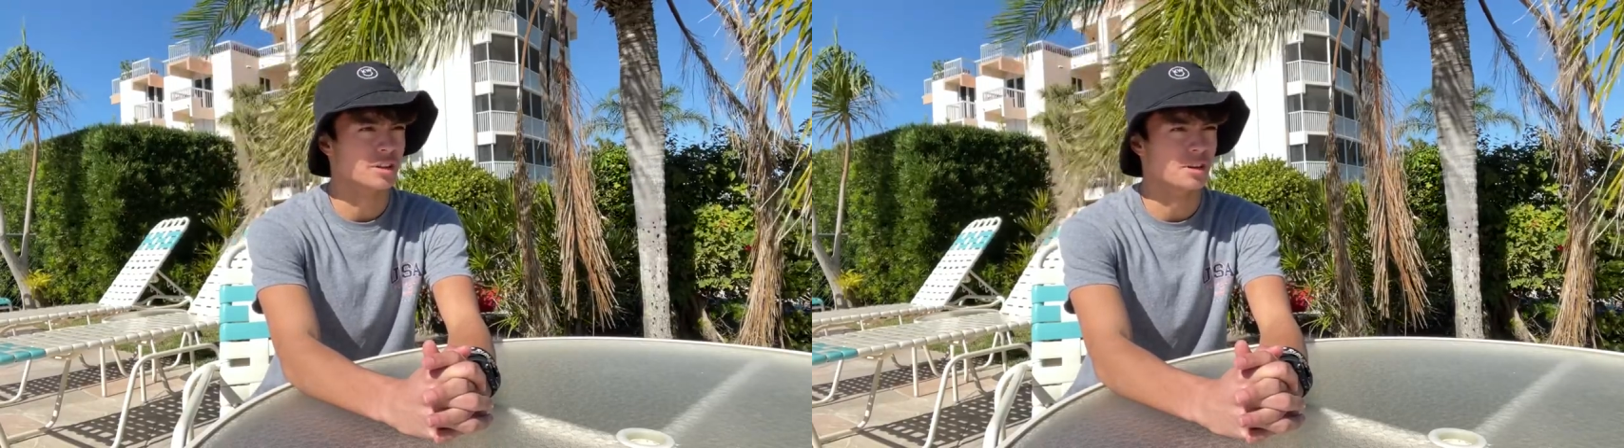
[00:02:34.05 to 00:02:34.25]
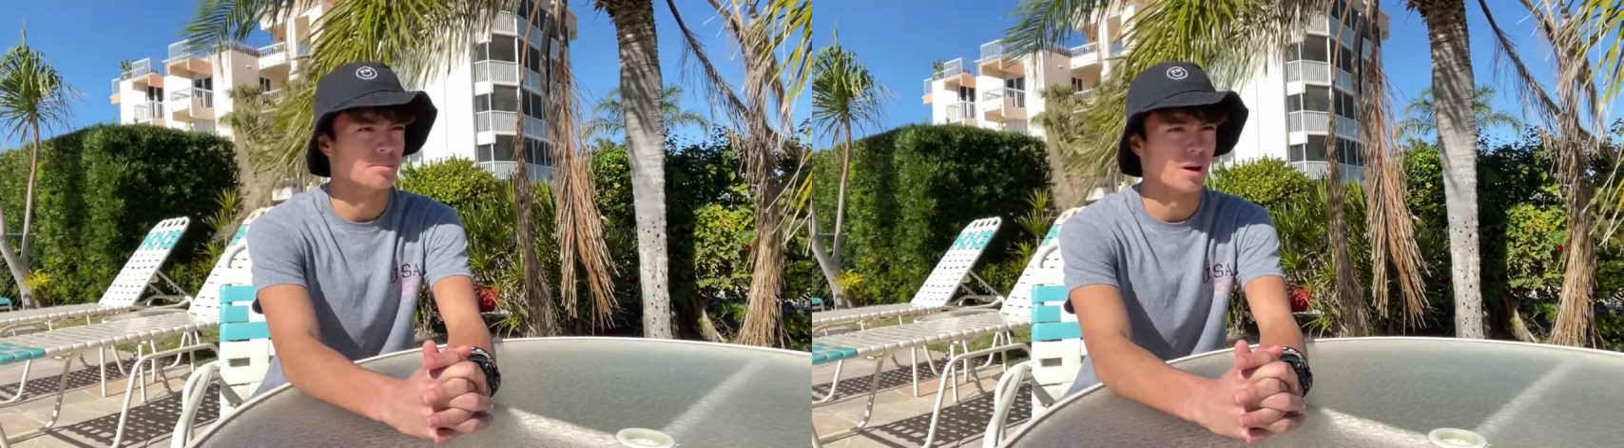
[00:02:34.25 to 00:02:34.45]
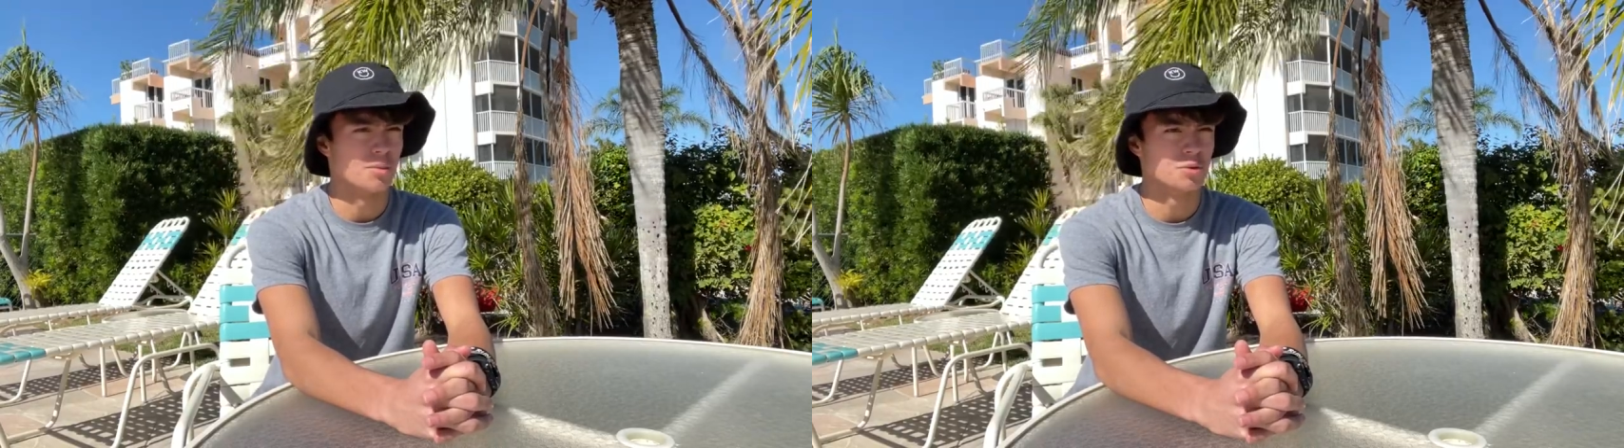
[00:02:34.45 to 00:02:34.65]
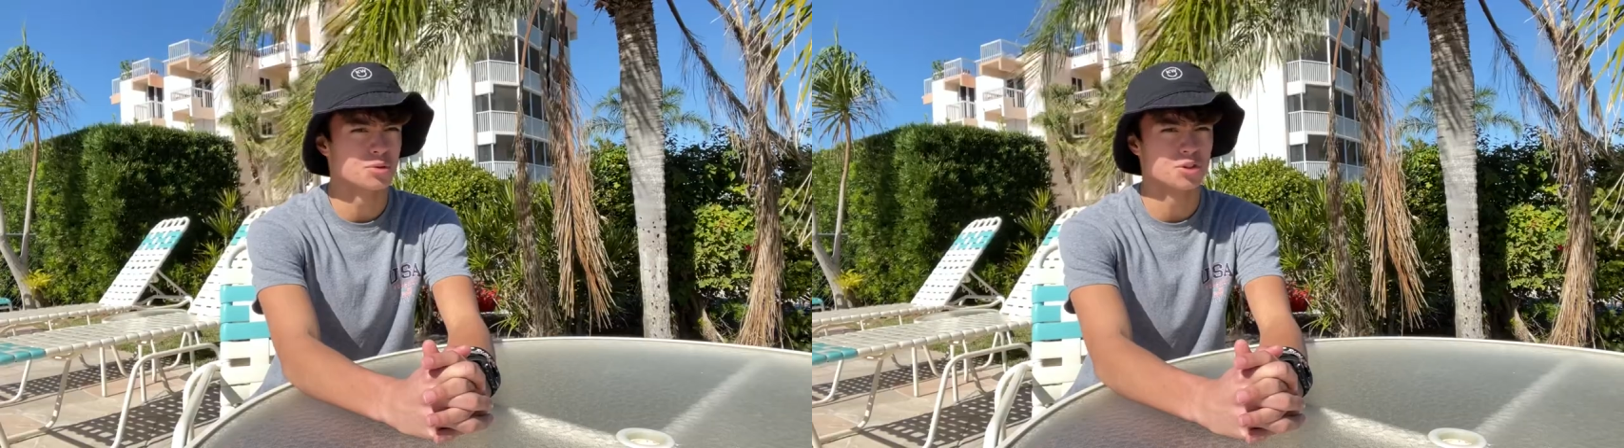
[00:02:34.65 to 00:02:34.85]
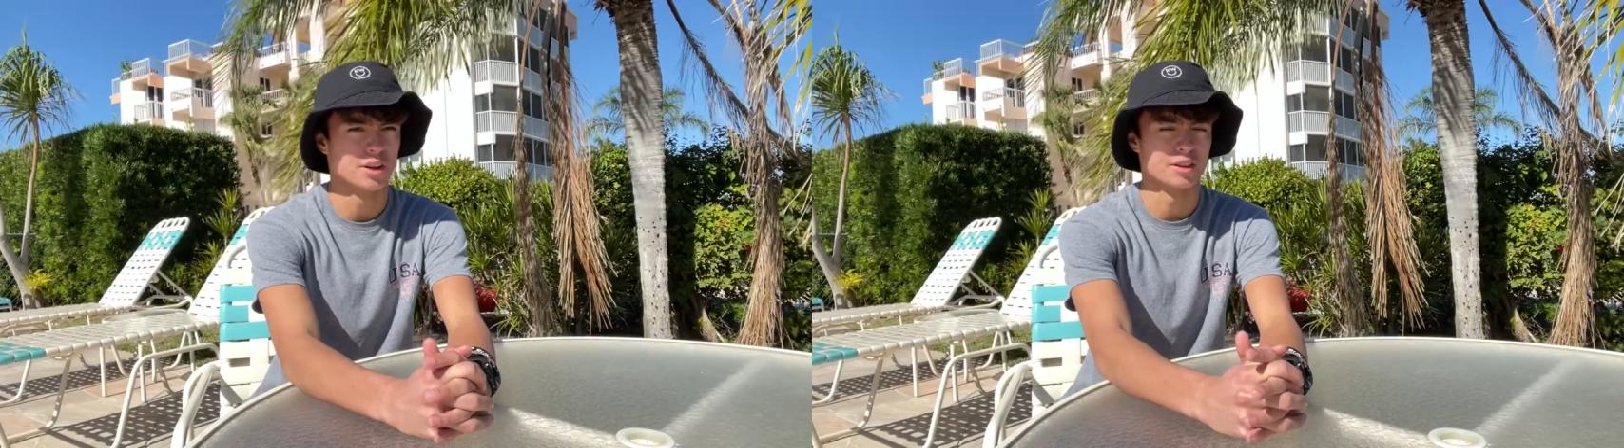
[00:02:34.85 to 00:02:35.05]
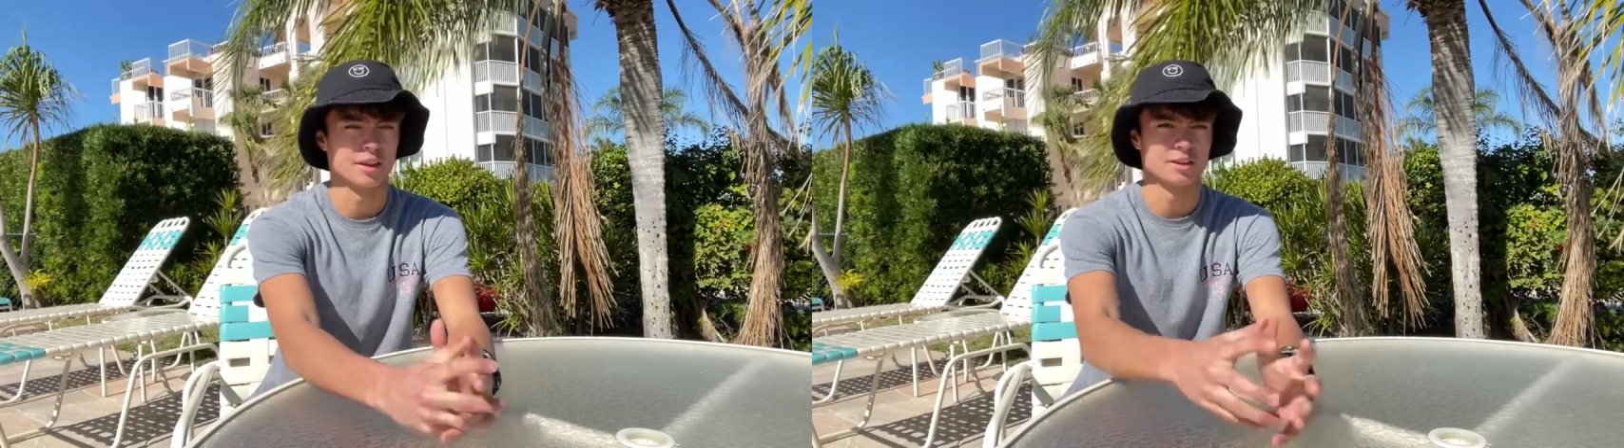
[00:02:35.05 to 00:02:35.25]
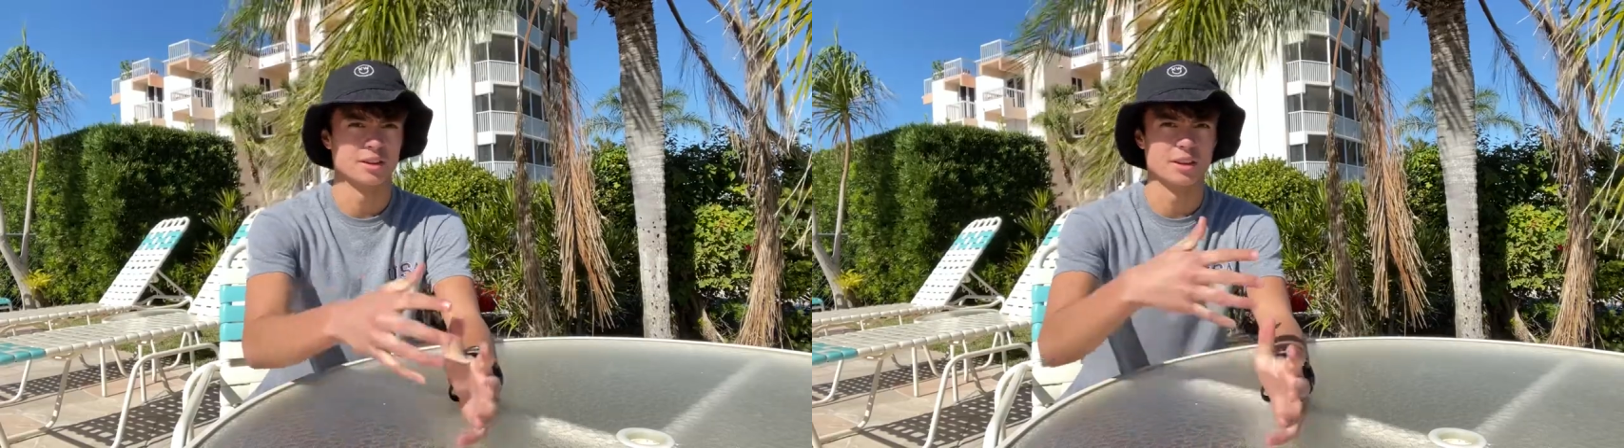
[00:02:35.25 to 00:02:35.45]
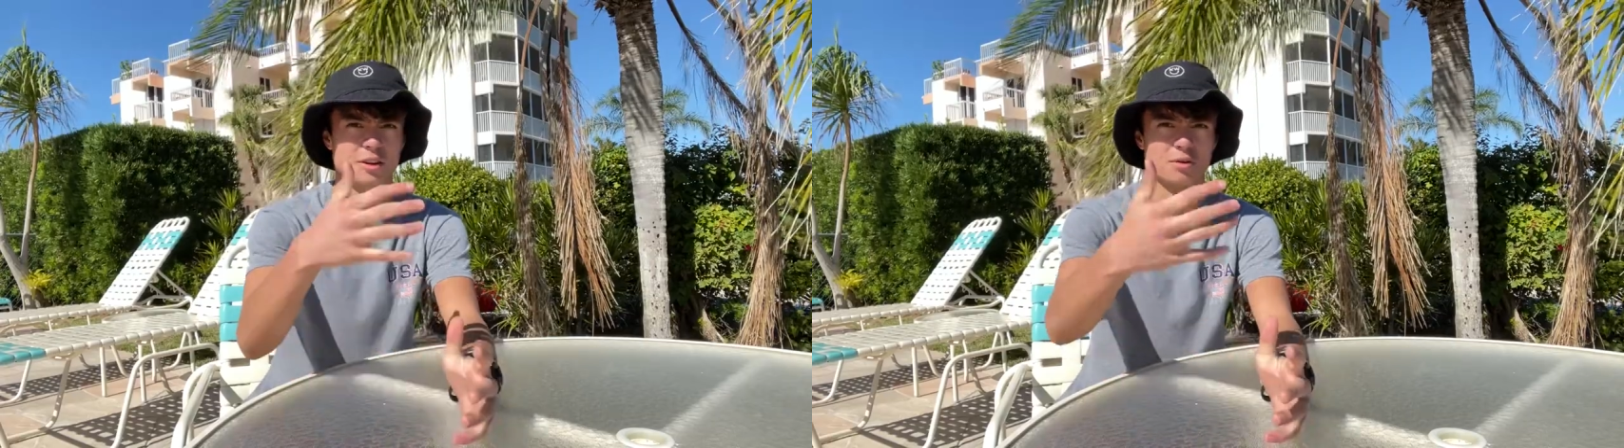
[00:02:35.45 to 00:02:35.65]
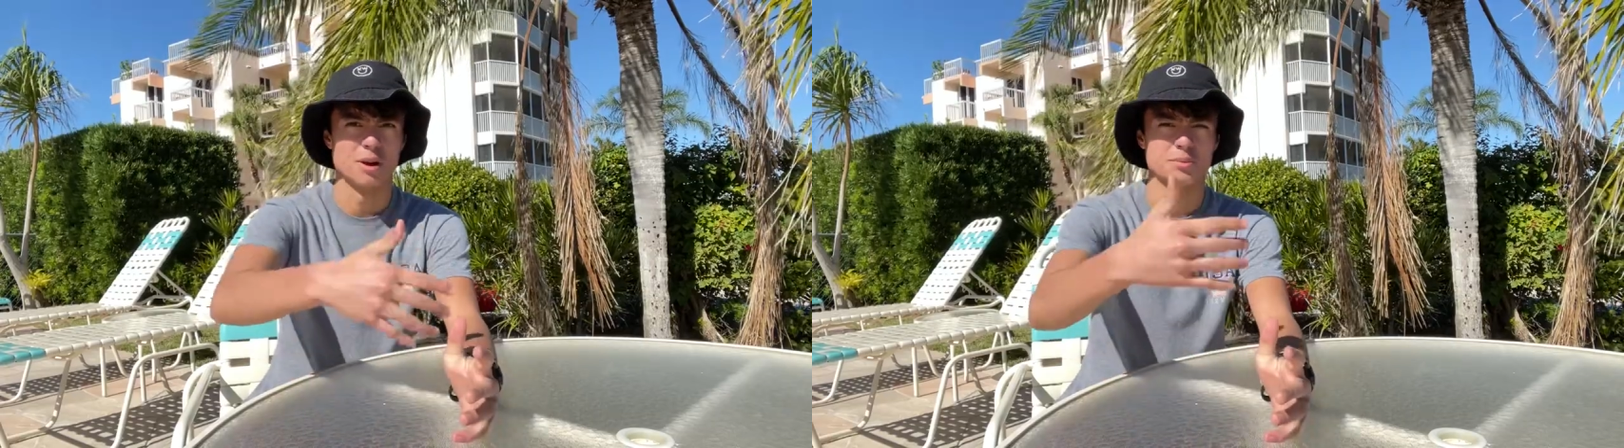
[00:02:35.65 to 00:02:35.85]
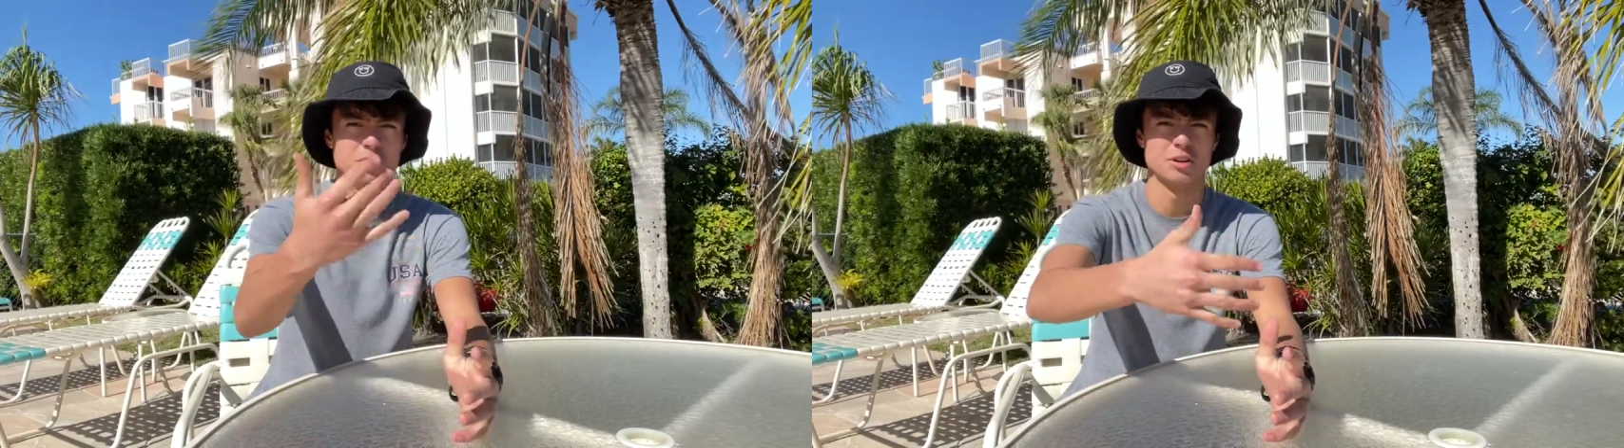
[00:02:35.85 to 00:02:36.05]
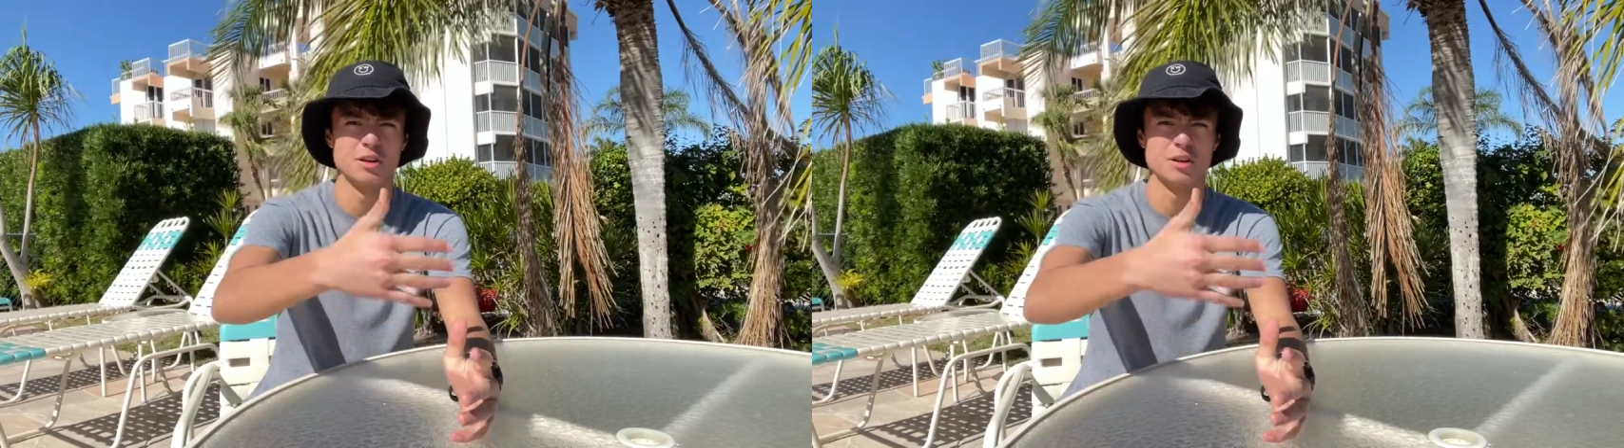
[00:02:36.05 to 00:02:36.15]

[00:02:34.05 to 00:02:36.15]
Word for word: the bubbles and like the interruption